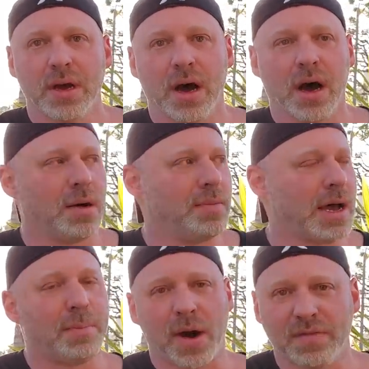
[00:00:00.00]
Um,
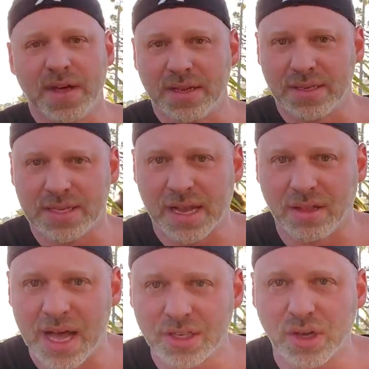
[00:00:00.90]
now, part of that is a
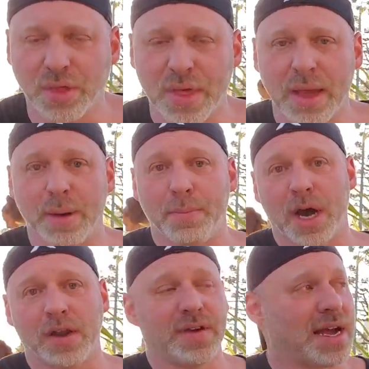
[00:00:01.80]
psychological thing, but
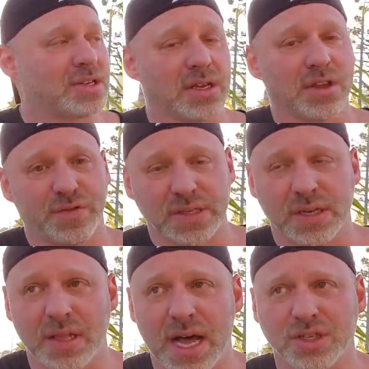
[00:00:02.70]
part of it actually is
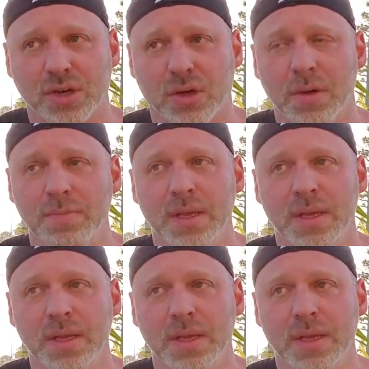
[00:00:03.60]
physiological.